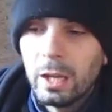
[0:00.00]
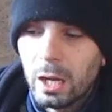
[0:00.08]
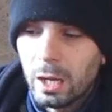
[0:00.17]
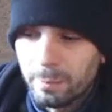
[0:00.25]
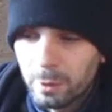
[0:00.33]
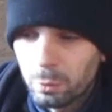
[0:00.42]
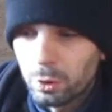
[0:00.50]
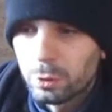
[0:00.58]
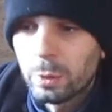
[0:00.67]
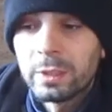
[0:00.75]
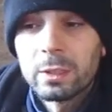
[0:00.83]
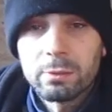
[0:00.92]
It was
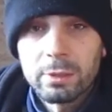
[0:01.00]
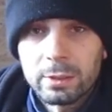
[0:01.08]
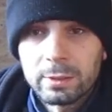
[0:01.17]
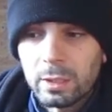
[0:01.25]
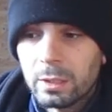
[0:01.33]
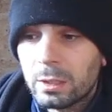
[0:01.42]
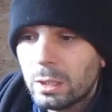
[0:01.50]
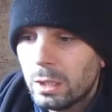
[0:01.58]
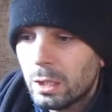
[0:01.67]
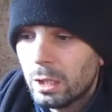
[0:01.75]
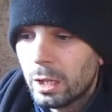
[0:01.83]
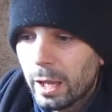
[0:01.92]
1 degree outside,
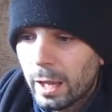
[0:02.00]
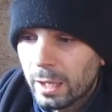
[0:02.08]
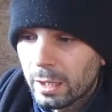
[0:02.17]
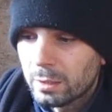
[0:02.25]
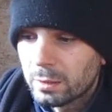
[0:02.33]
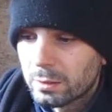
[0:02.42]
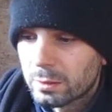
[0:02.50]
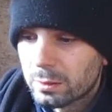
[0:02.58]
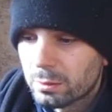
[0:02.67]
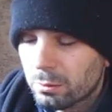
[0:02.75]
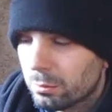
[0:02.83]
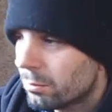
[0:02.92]
and
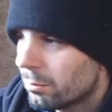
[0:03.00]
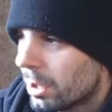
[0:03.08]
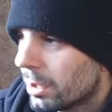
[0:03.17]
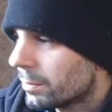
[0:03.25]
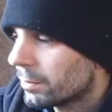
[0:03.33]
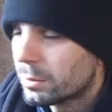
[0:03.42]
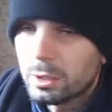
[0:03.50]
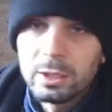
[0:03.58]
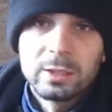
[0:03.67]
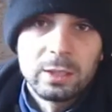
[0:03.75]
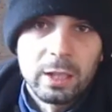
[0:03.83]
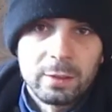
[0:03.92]
well, it
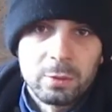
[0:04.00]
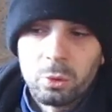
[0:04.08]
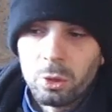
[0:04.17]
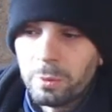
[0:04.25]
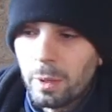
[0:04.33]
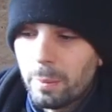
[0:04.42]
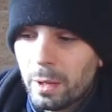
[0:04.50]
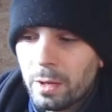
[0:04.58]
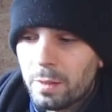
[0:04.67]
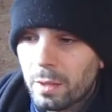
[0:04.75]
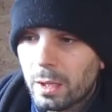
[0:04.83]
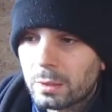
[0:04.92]
still hasn't warmed up
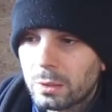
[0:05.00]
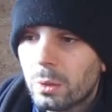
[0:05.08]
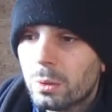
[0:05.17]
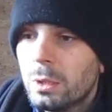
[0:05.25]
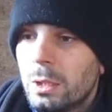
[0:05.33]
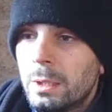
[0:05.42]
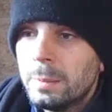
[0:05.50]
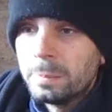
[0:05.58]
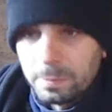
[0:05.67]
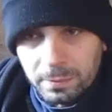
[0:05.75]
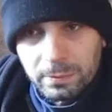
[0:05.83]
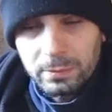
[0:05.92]
anything at all.
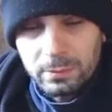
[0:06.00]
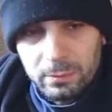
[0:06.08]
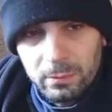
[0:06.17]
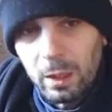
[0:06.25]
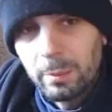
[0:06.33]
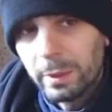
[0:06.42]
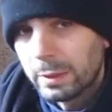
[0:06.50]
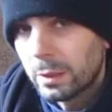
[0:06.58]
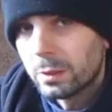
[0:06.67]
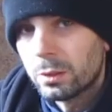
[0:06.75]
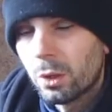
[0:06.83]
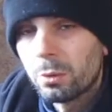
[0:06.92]
But
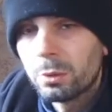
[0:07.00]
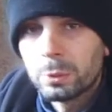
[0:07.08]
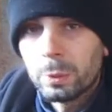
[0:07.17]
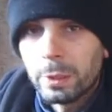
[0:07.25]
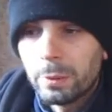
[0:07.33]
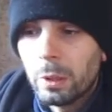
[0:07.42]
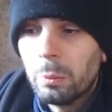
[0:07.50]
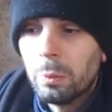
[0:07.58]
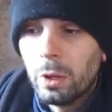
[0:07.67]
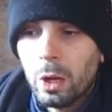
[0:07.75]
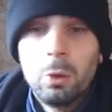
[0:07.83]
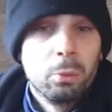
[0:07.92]
the door is wide
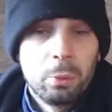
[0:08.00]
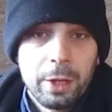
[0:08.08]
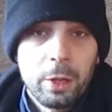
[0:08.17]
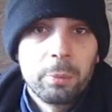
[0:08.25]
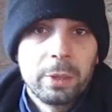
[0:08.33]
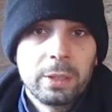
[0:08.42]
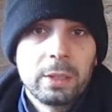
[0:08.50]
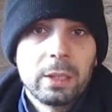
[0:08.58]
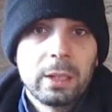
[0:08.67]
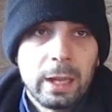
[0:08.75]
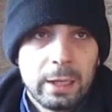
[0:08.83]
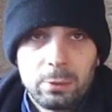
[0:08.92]
open,
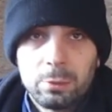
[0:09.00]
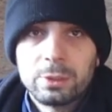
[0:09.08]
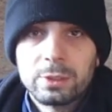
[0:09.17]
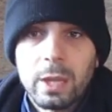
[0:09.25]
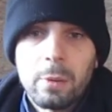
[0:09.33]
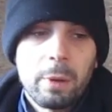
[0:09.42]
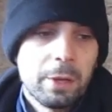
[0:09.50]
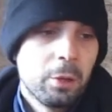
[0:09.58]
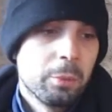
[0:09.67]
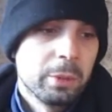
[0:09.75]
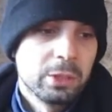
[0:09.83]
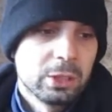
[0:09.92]
and it will stay wide
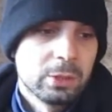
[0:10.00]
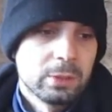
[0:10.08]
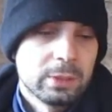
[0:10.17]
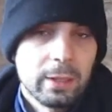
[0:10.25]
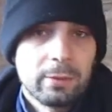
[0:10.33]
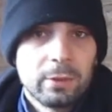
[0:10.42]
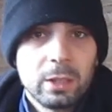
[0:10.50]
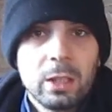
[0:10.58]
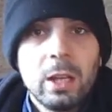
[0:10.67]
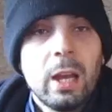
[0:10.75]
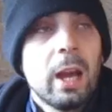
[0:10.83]
open just for safety.